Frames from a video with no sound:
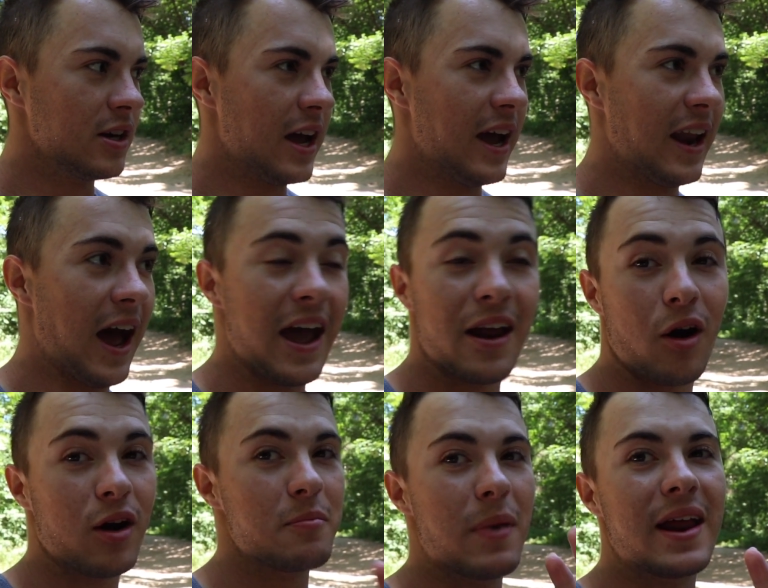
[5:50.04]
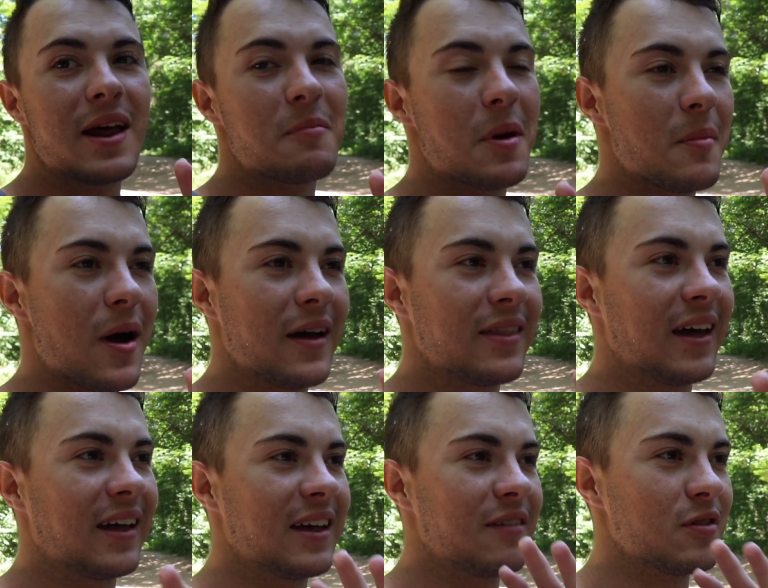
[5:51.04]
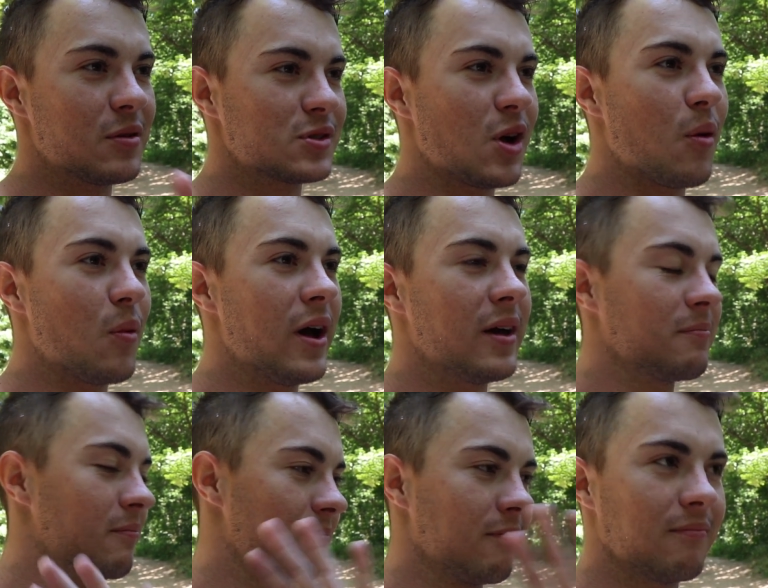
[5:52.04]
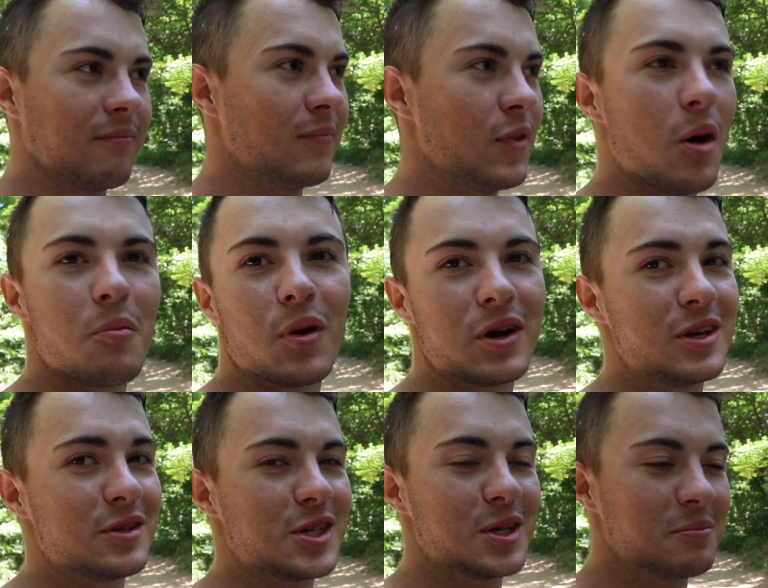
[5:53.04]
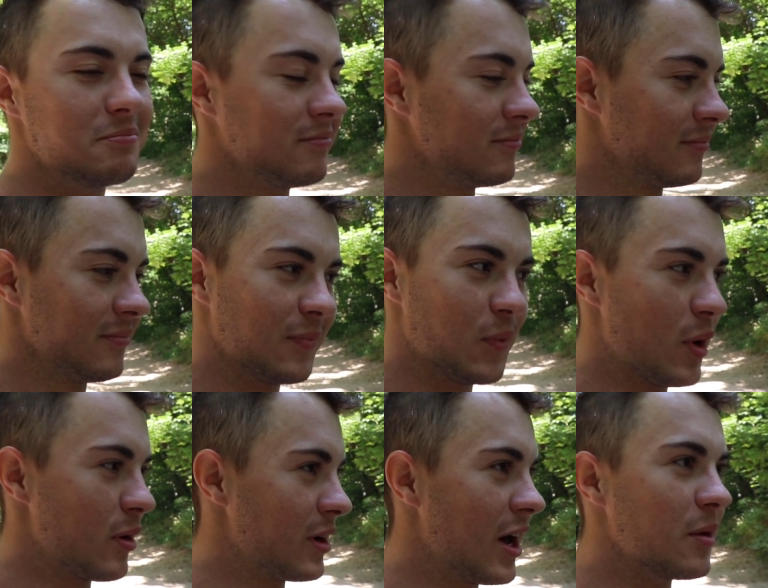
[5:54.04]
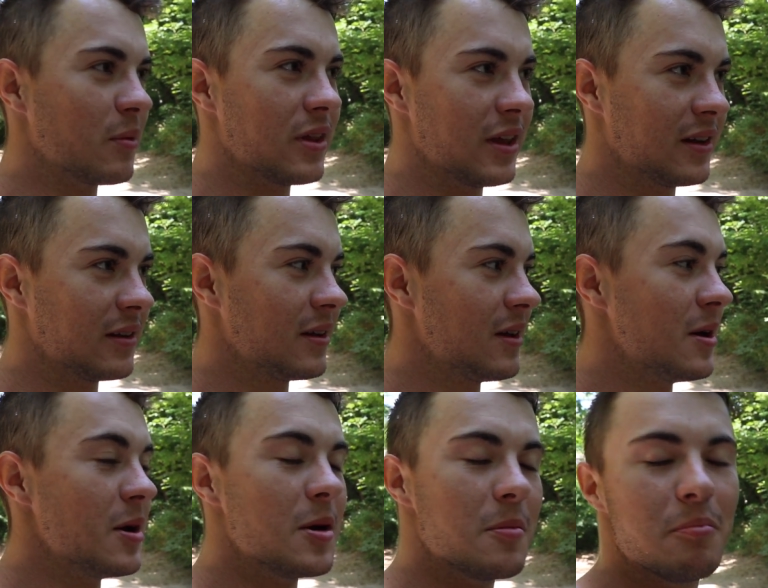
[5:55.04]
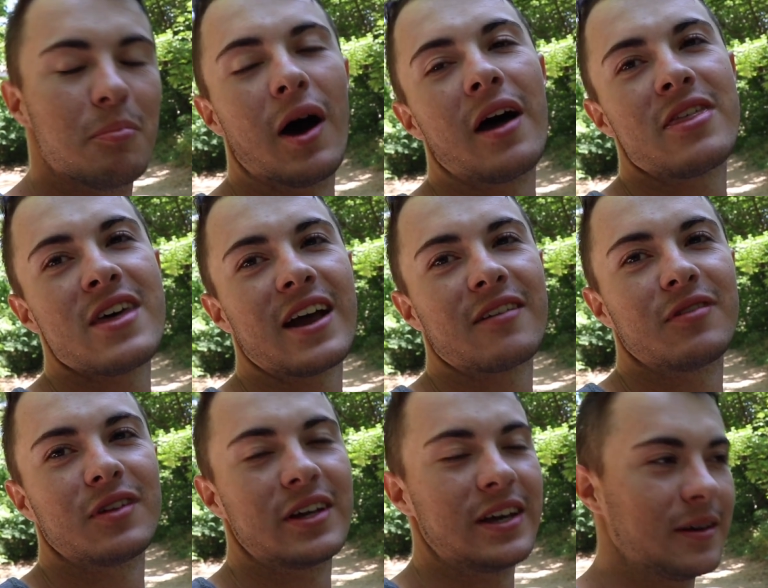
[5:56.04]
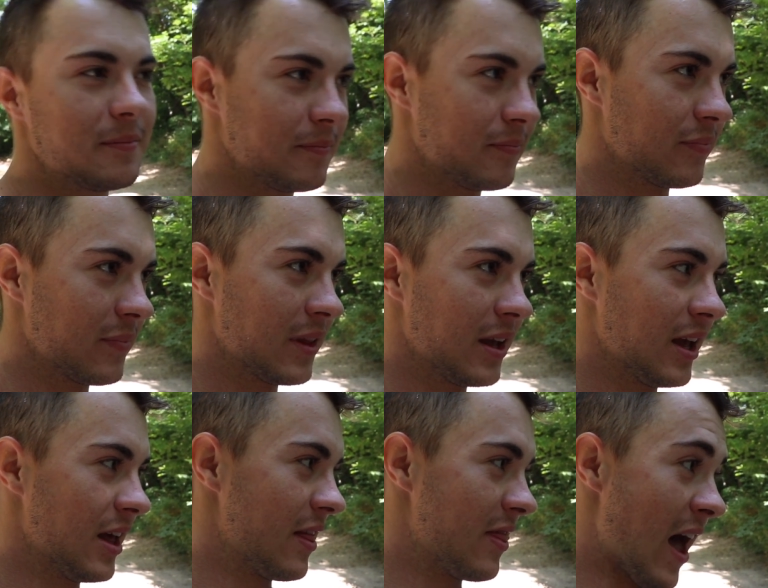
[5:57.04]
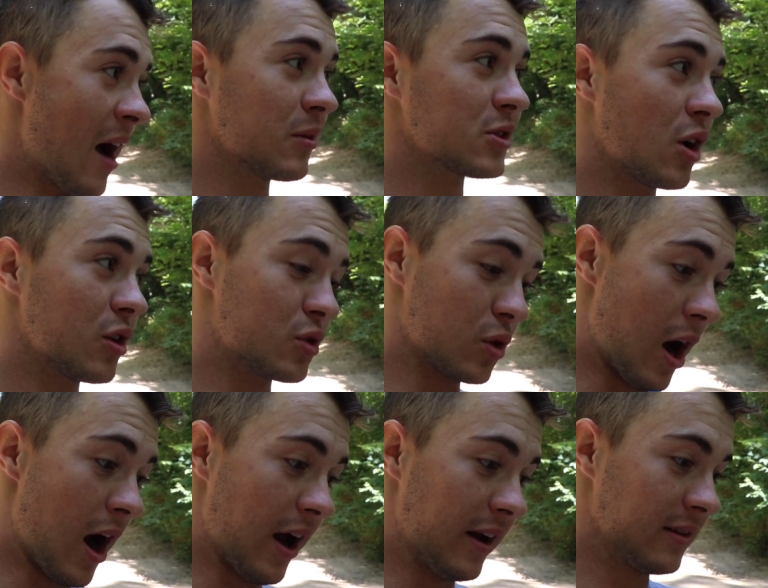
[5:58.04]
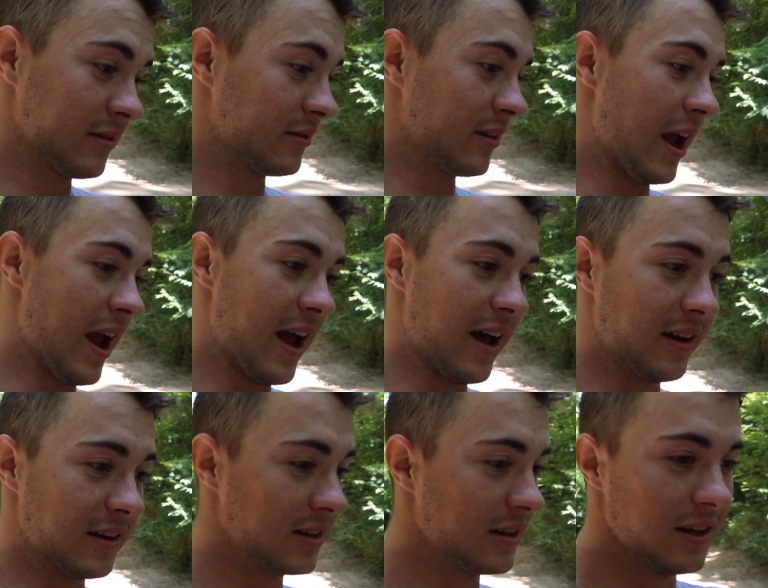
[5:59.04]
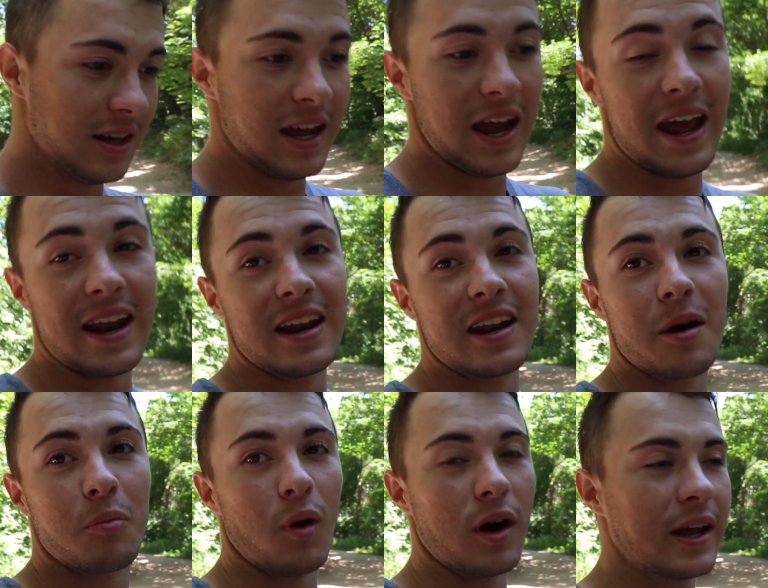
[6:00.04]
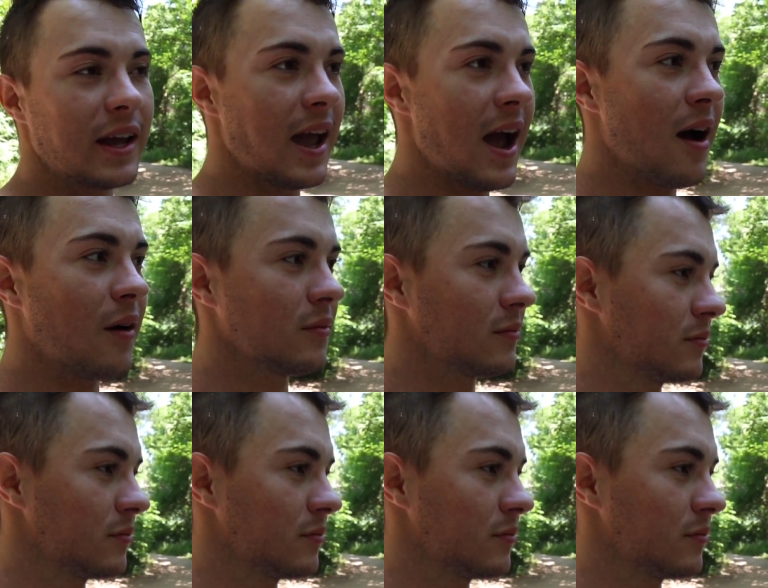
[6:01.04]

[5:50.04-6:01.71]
And I had already made up my mind that if it was all wet, no more YouTube. We were done with it. But thankfully, that was all dry, and it ended up working out.